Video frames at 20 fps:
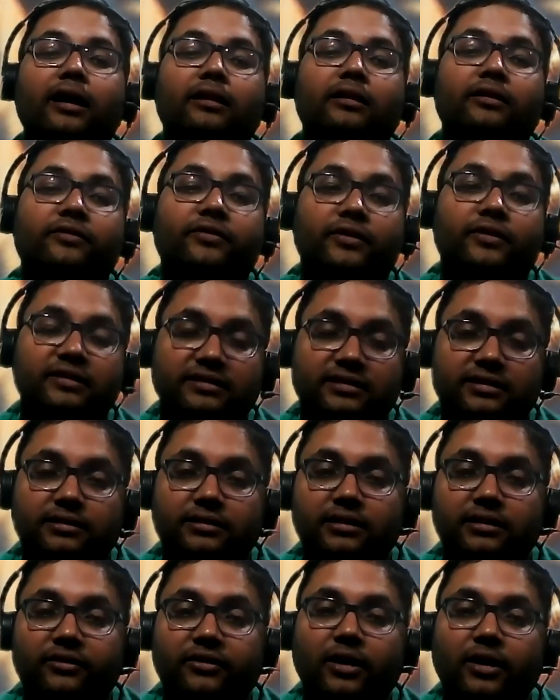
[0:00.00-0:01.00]
the first
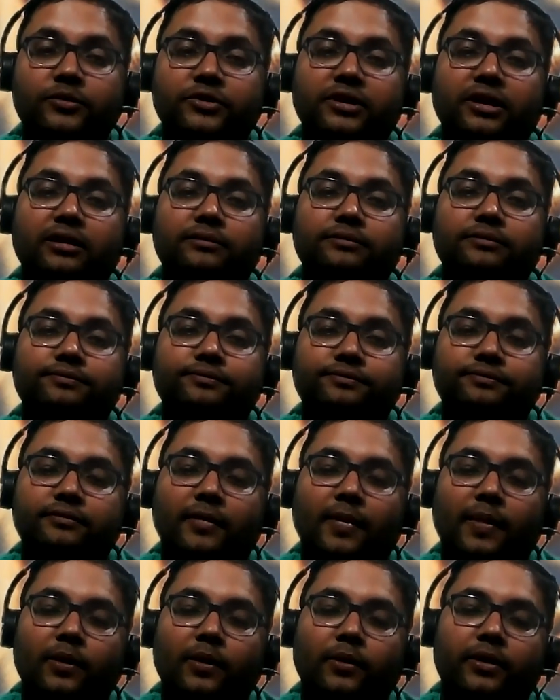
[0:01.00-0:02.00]
Navamsha,
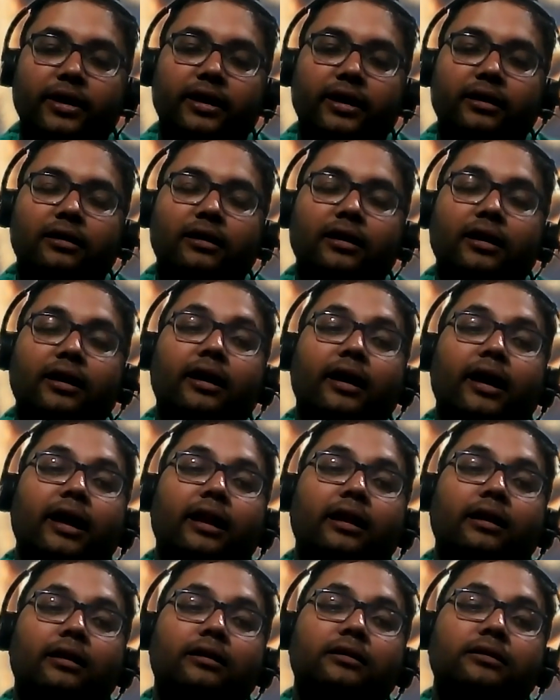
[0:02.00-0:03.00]
okay,
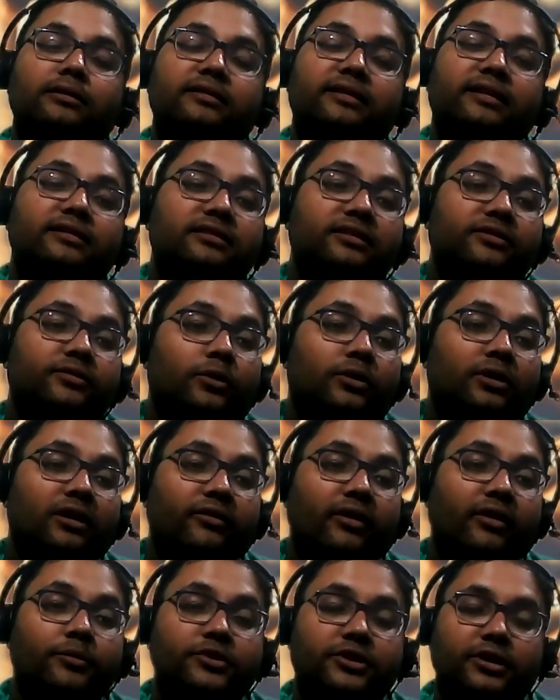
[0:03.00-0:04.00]
and the 64th
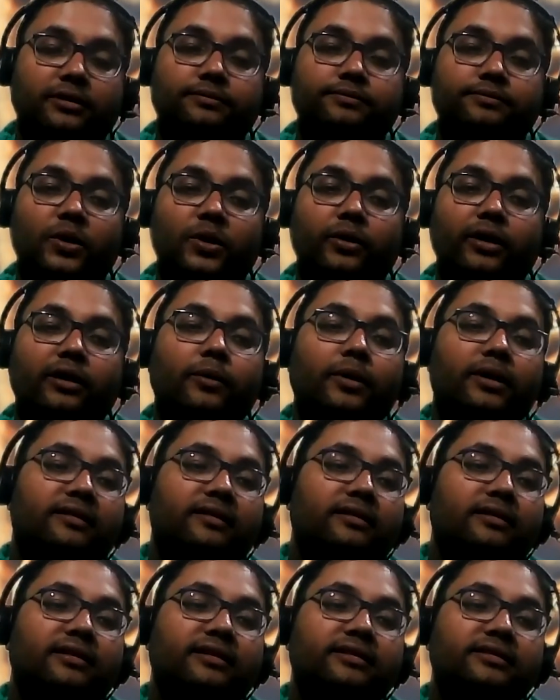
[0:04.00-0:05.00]
Navamsha. Okay, what
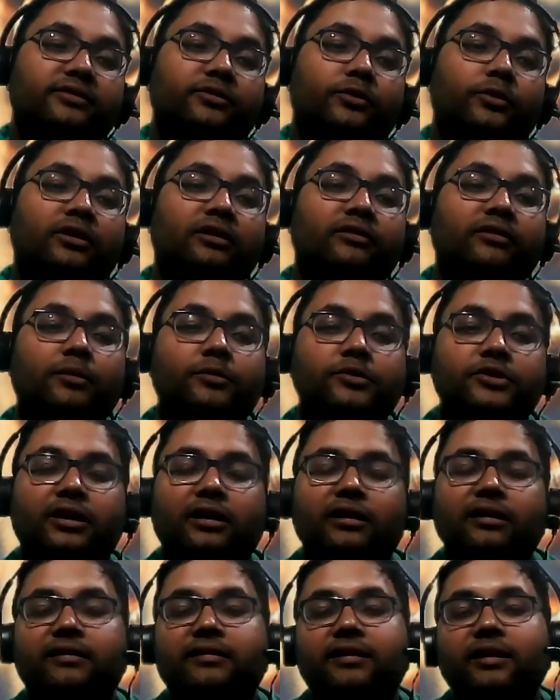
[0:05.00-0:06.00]
is the 64th
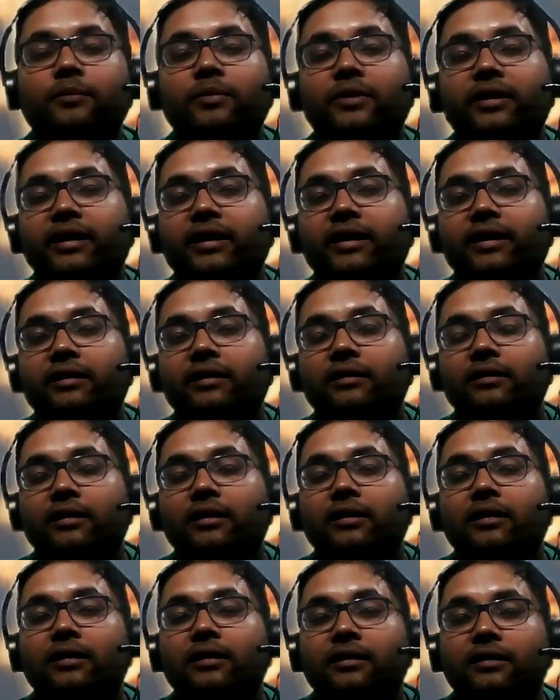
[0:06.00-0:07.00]
Navamsha? Simply
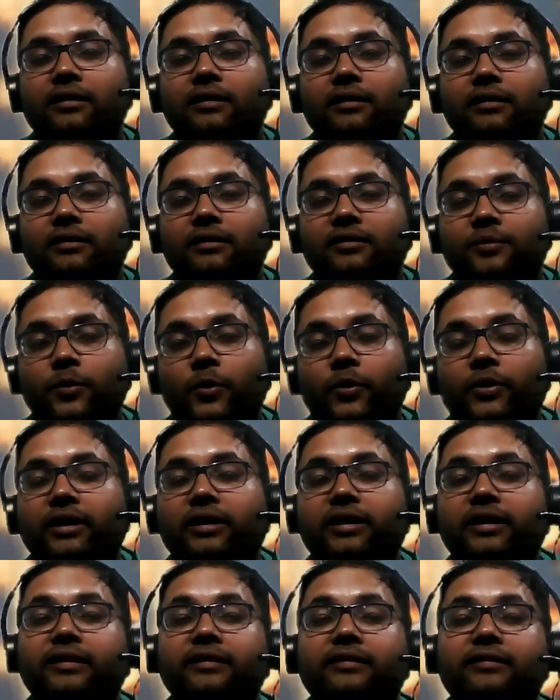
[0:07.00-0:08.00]

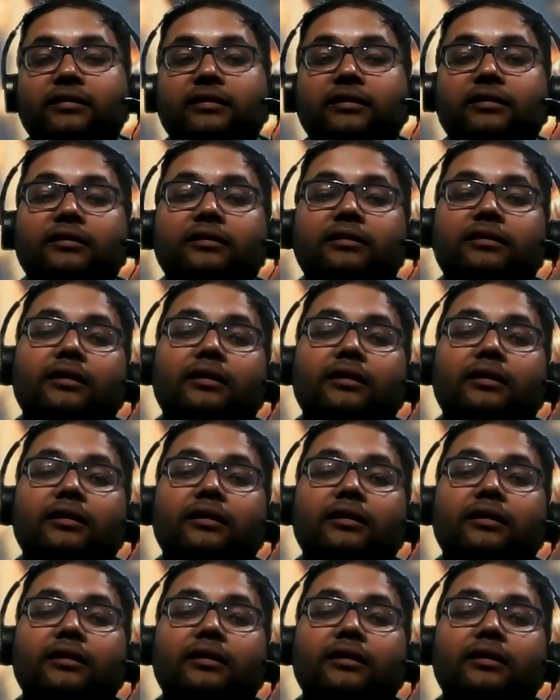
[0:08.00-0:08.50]
spoken, it is the